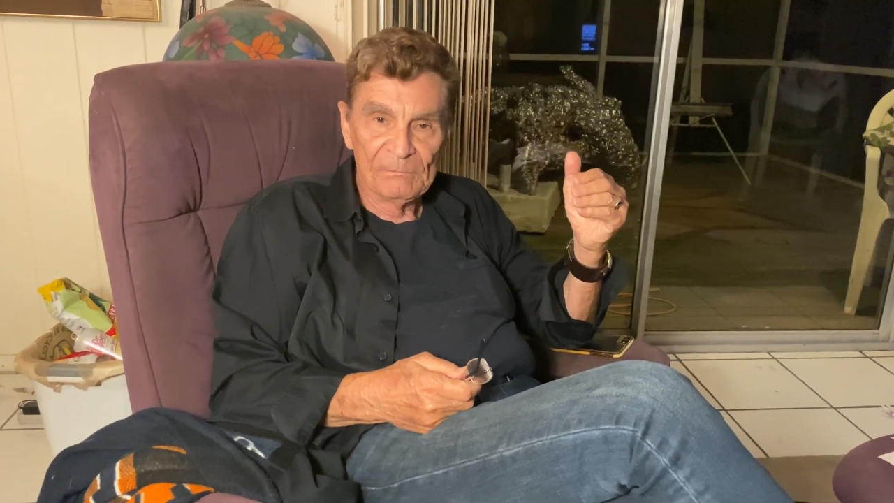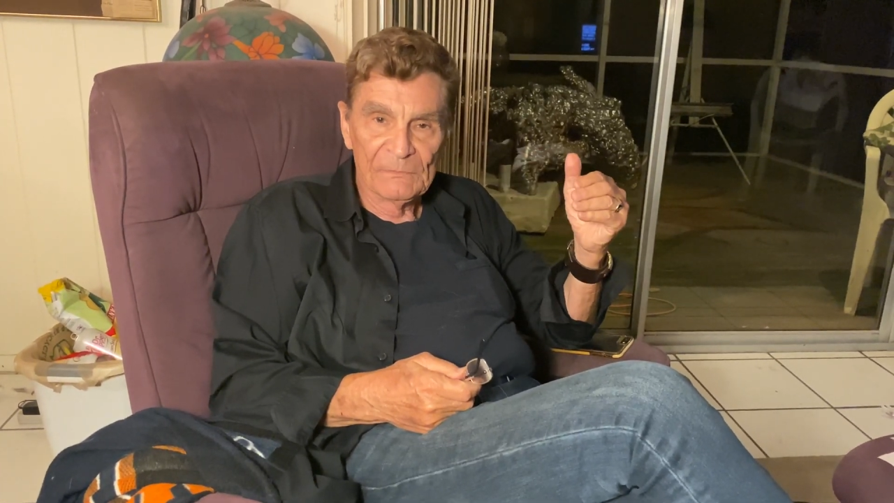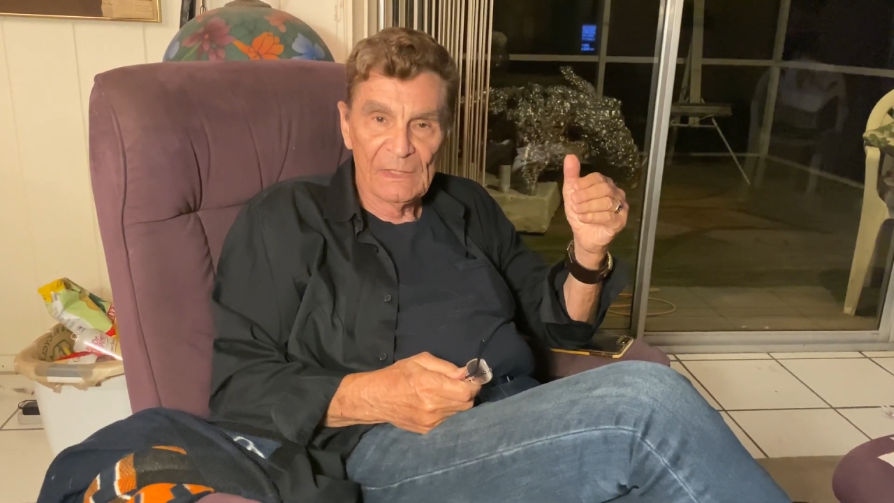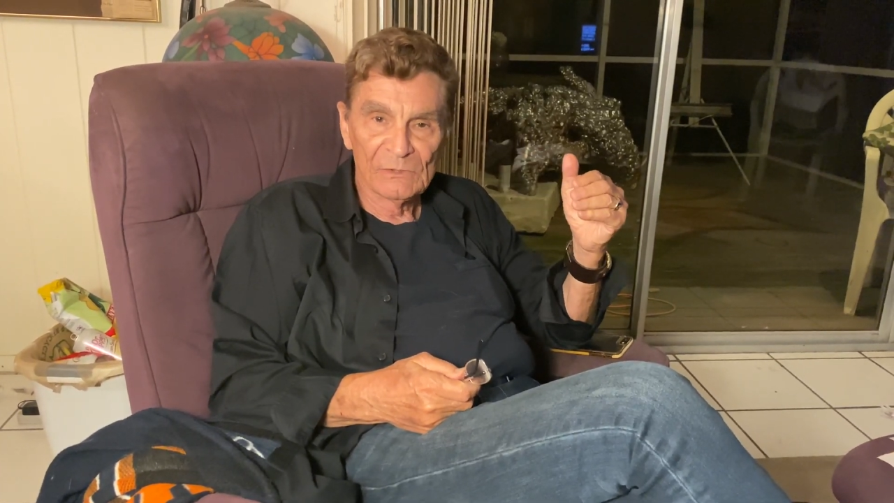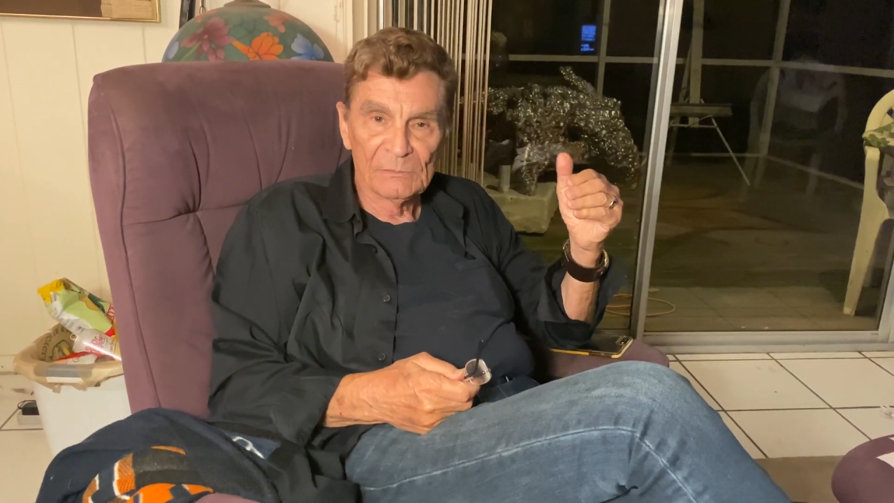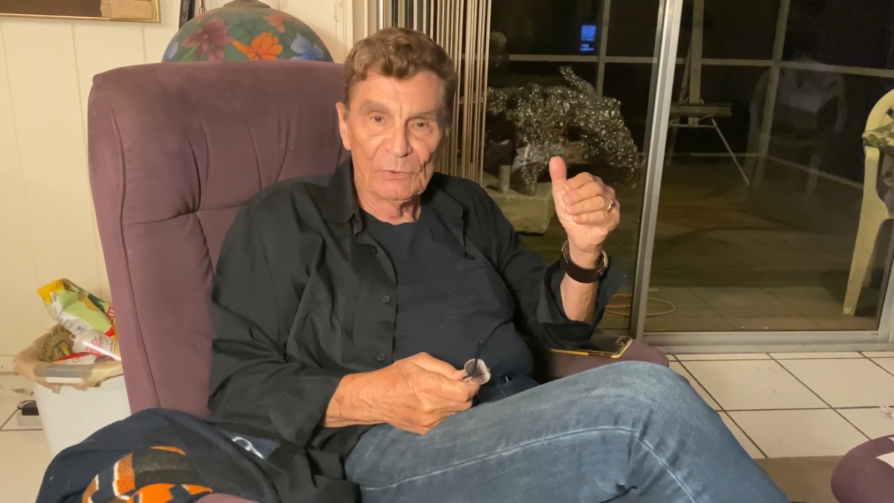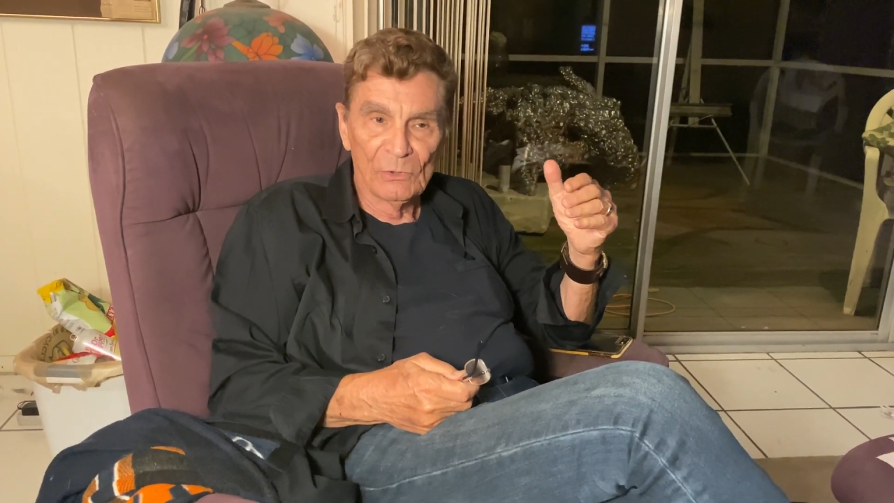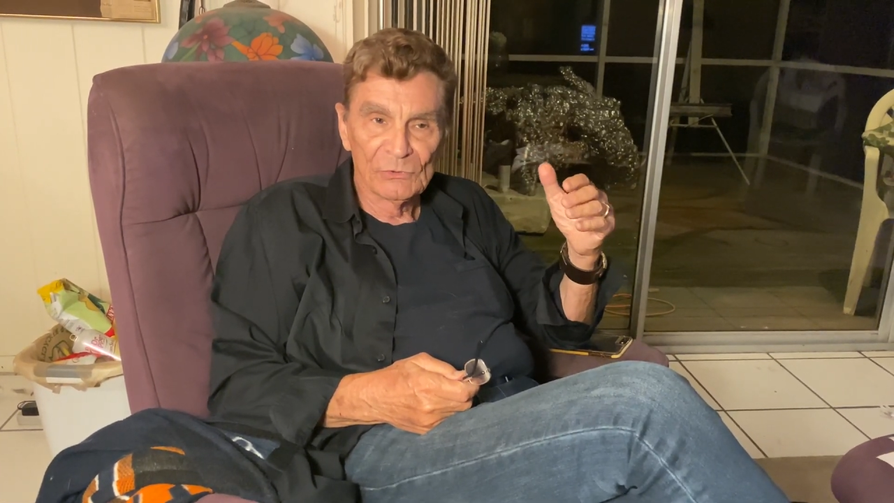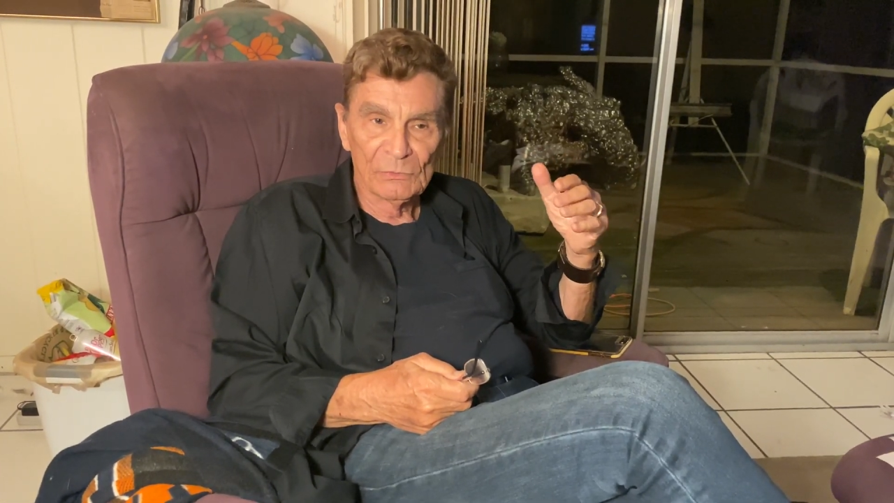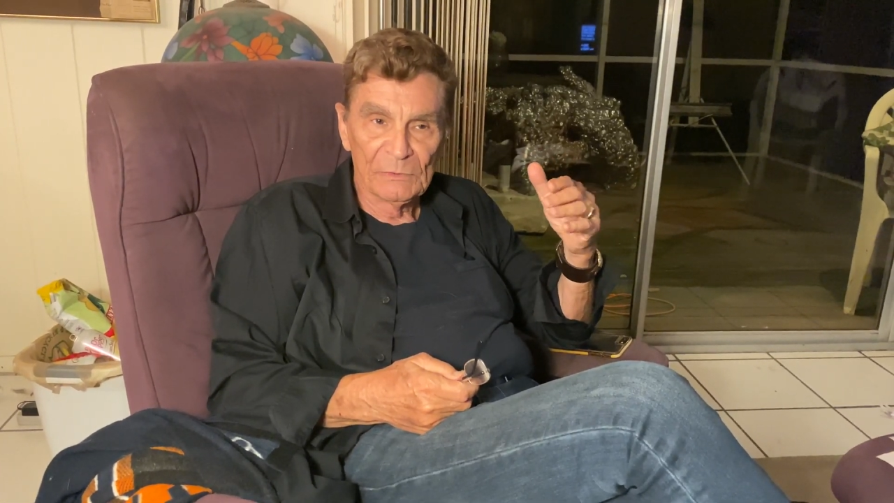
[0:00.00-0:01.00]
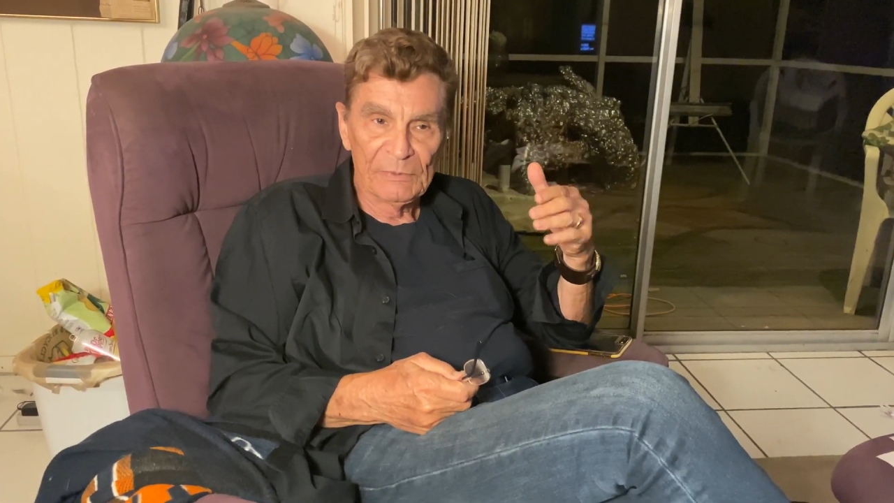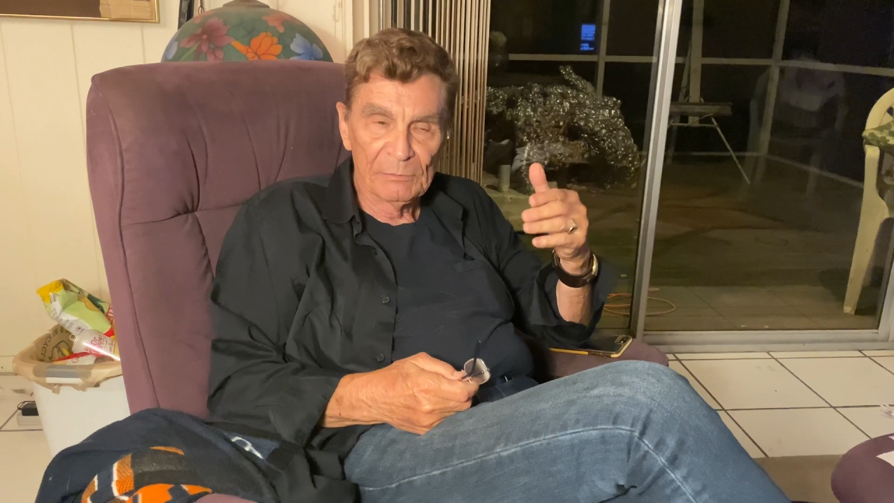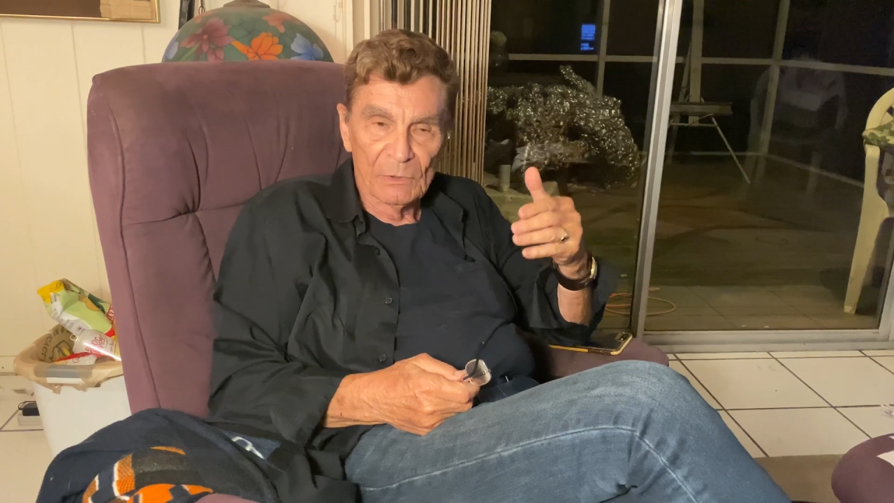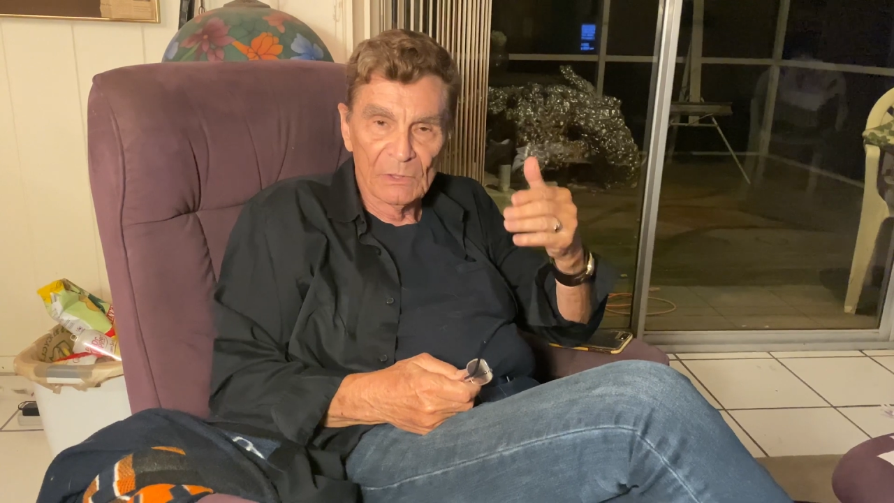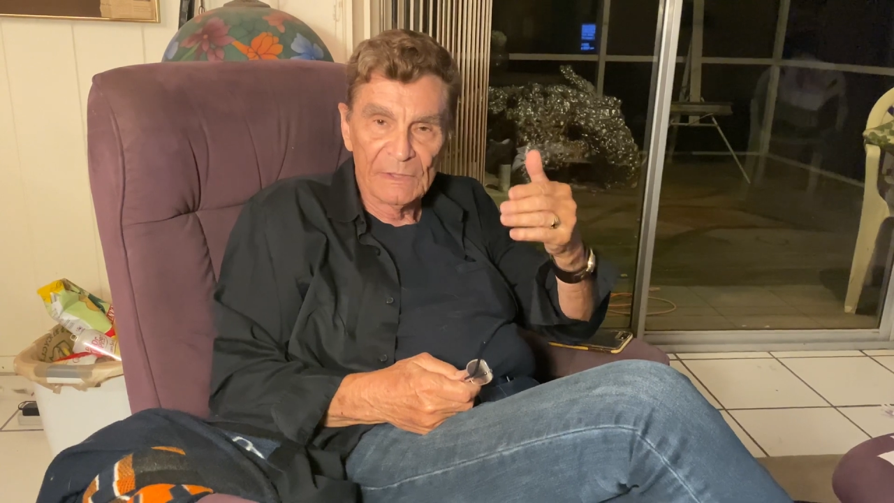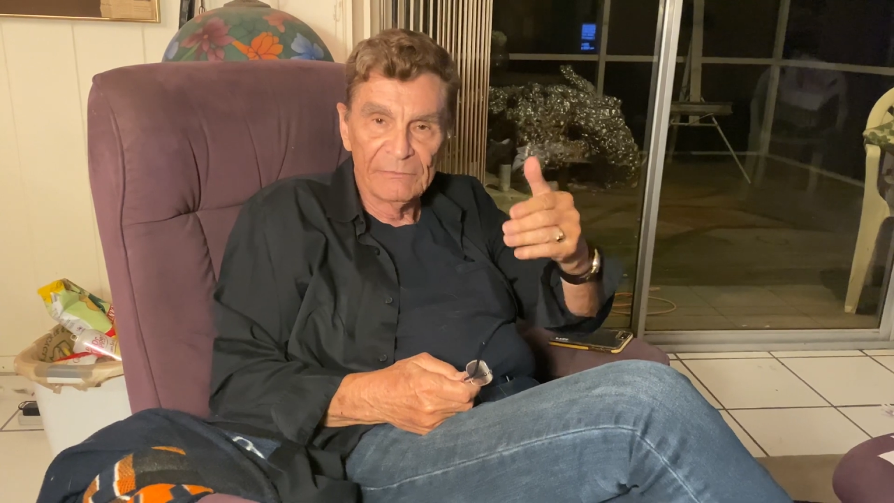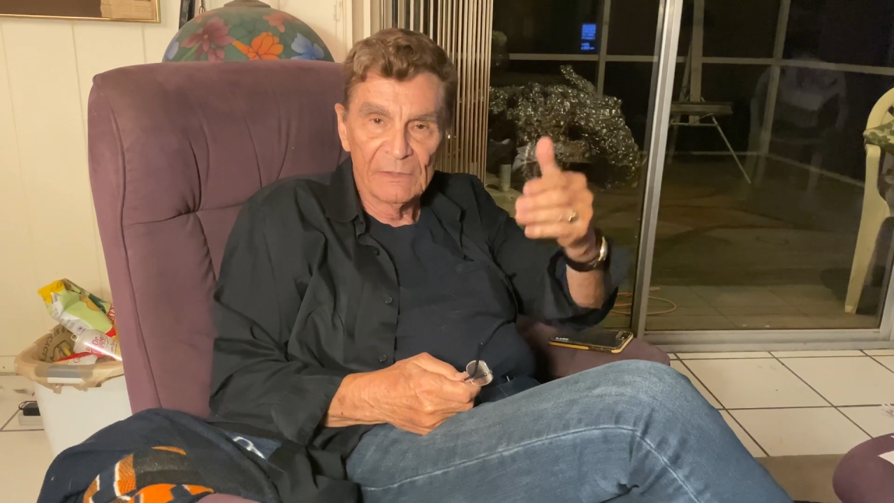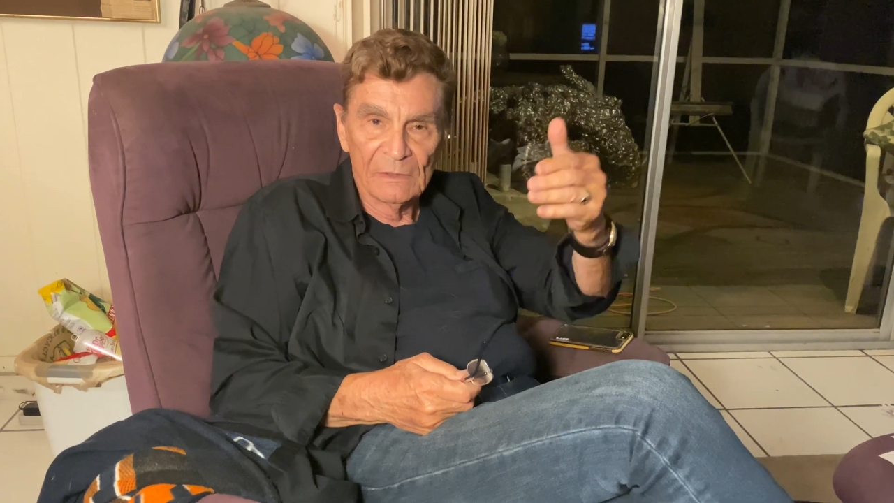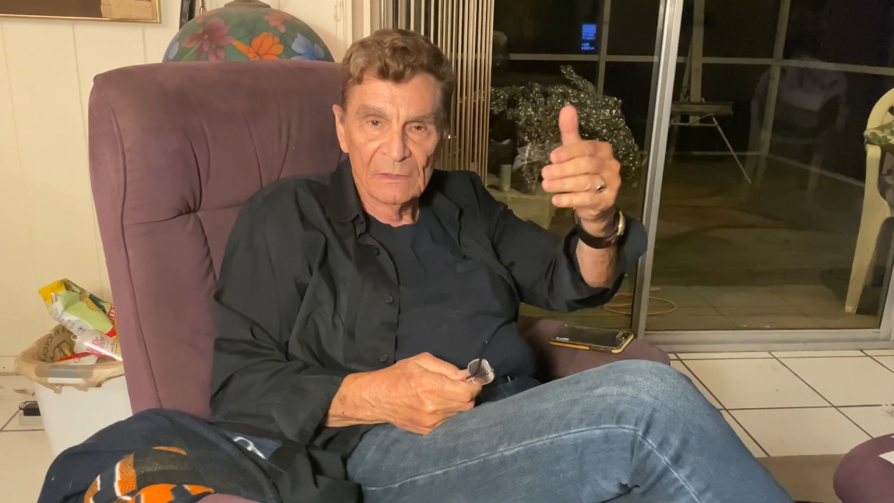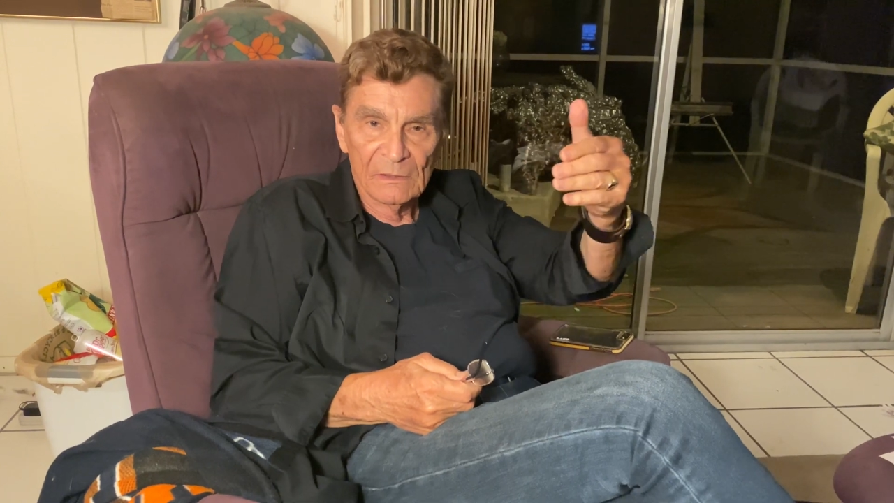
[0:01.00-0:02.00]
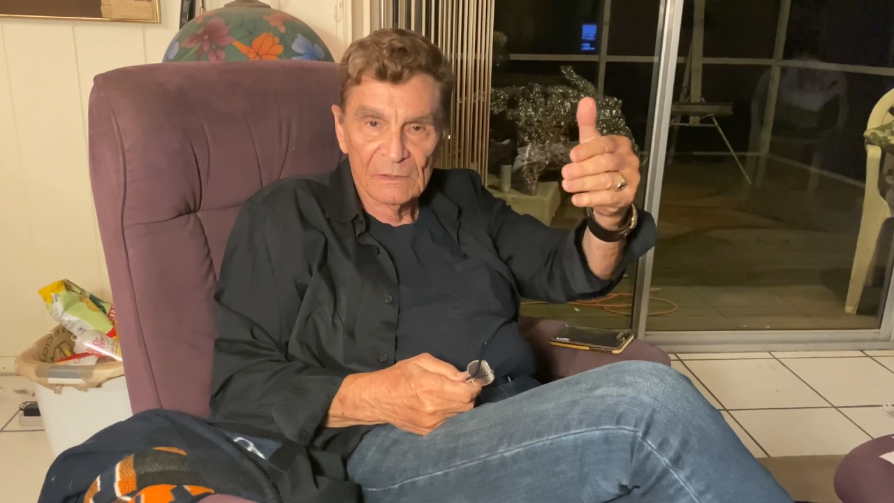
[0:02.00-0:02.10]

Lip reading: exit polls are when people are leaving